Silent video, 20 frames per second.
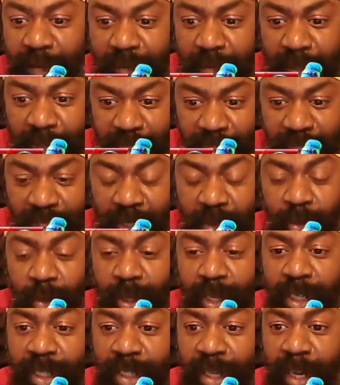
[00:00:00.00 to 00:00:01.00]
the
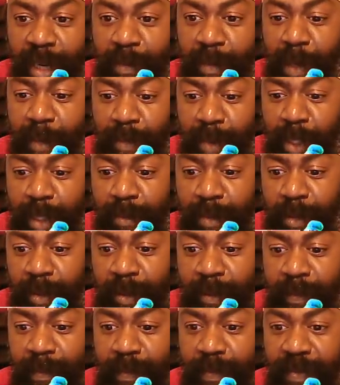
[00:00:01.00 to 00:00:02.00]
situation, my
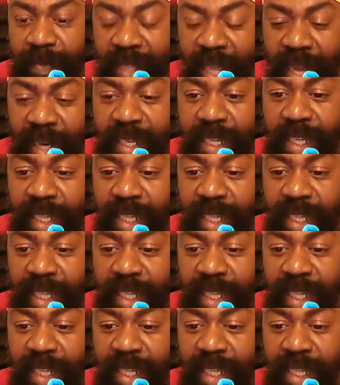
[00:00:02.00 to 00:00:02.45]
people. That